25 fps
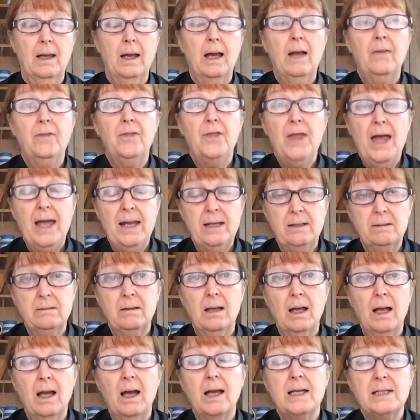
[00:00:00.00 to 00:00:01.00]
And then
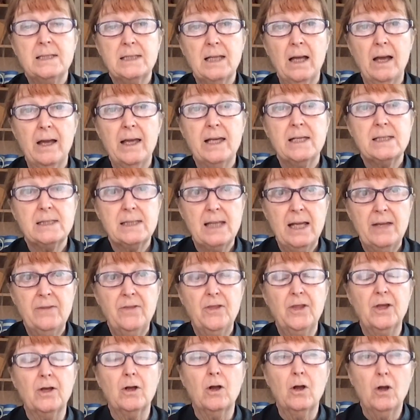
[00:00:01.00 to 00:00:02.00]
Isaiah said
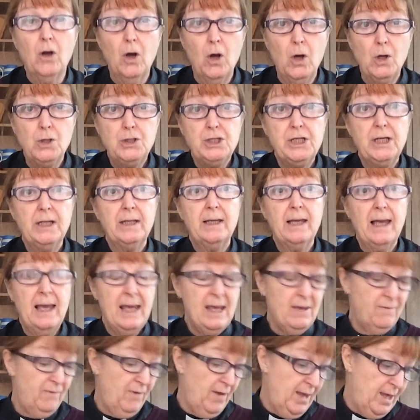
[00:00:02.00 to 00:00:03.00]
that God
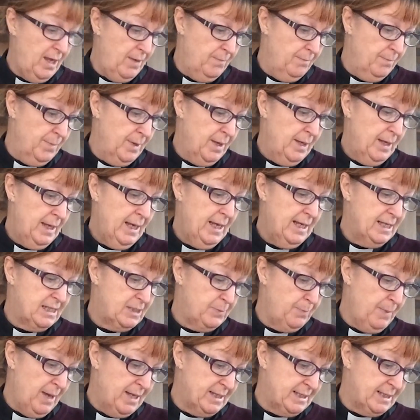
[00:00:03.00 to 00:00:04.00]
gave him
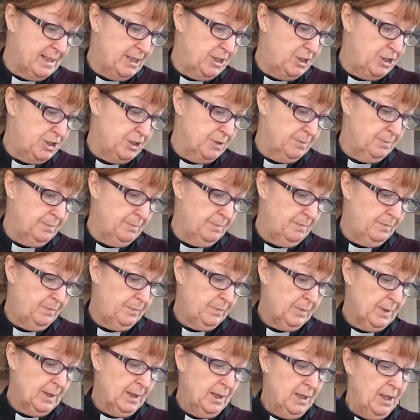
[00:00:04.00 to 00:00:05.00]
his message.
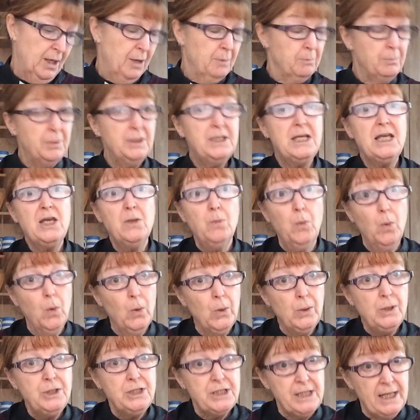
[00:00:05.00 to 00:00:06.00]
But he
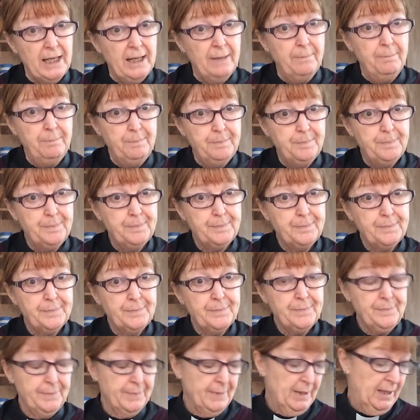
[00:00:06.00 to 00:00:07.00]
warned him
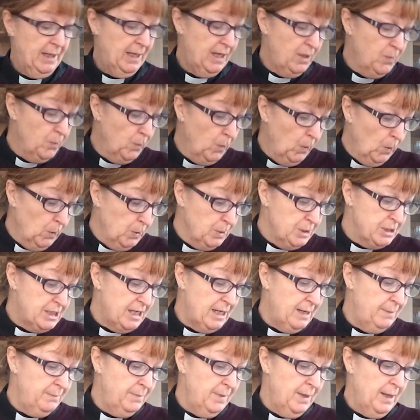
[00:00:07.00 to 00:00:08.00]

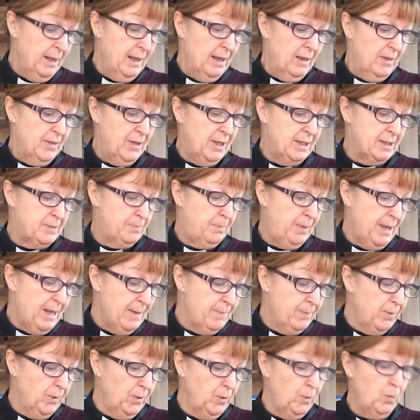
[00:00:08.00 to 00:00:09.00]
that
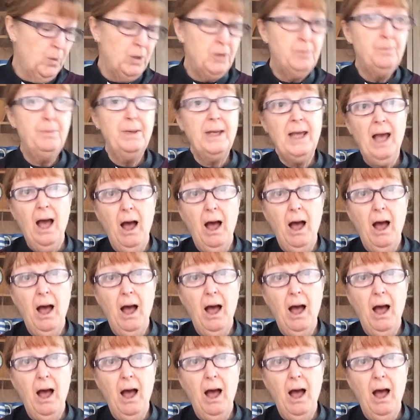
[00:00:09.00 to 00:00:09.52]
people would be